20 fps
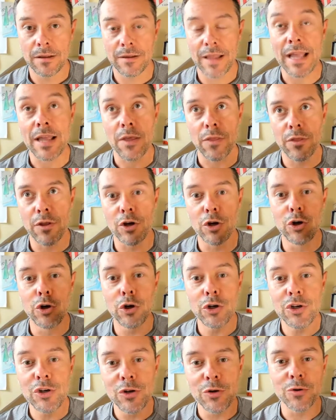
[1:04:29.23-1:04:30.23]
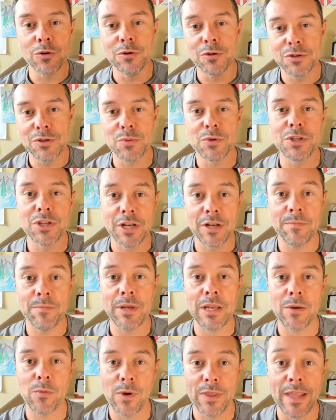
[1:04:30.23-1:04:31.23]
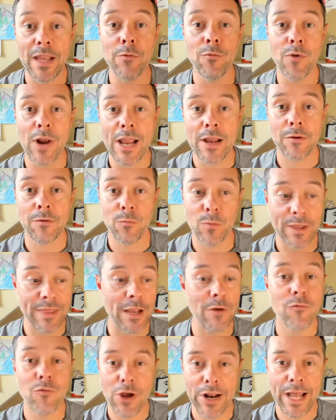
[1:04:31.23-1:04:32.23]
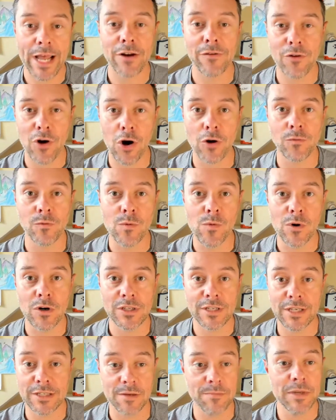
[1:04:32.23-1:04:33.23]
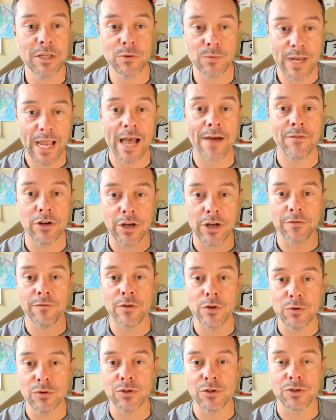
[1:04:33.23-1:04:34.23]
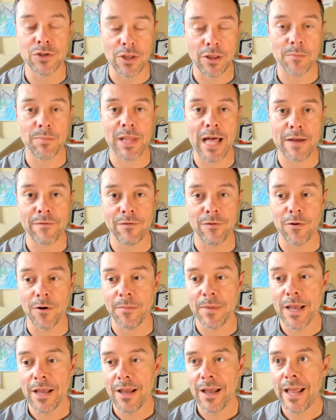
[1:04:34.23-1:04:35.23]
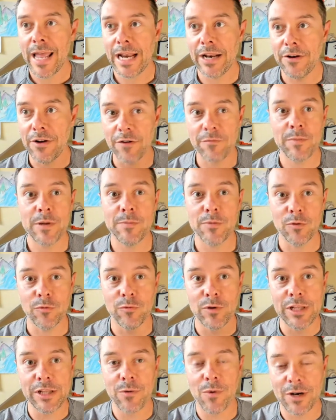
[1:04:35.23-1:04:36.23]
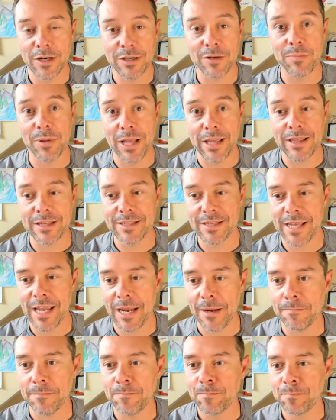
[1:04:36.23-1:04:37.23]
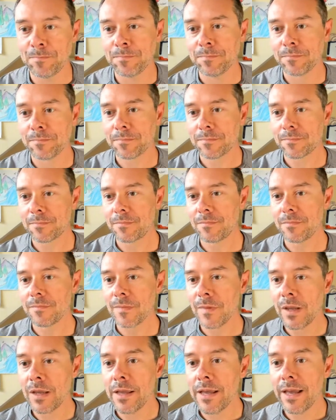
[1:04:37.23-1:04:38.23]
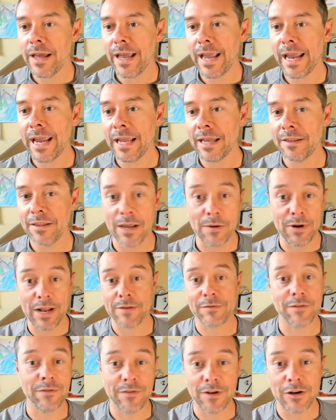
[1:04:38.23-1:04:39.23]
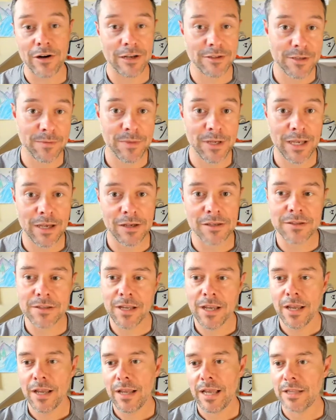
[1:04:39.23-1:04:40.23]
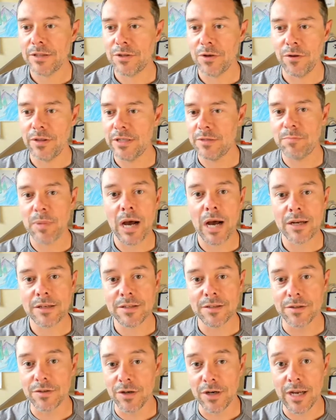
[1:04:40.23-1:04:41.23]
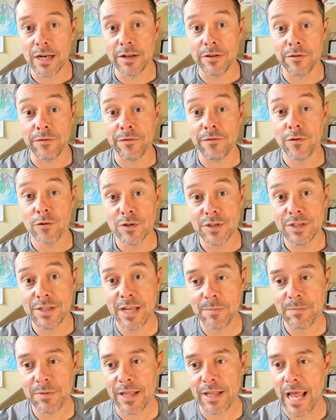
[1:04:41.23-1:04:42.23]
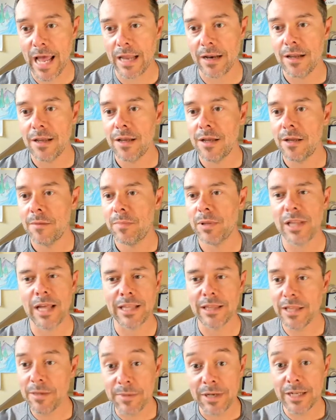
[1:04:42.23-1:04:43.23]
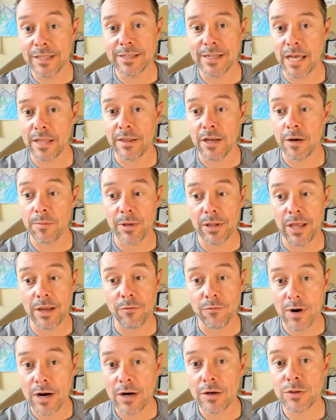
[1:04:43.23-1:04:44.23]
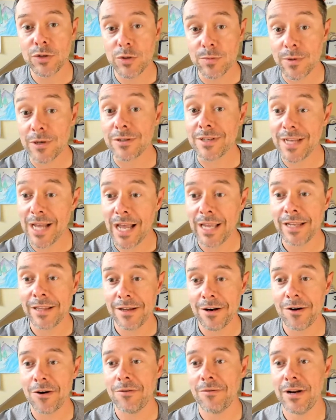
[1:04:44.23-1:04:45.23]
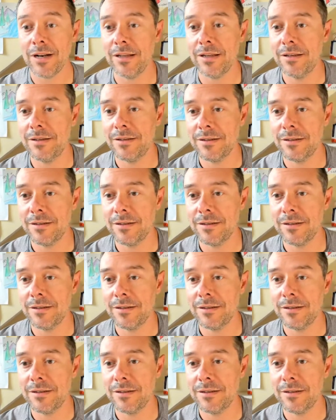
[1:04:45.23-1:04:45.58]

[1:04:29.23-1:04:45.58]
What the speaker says: like the good news was going to be when they run out of card rewards, because it means we have enough users on the platform and enough people really wanted to play this game, and they would have to figure out something else. And so these boxes are kind of the first step in that. But like limited's not there, but like rare and super is kind of there already.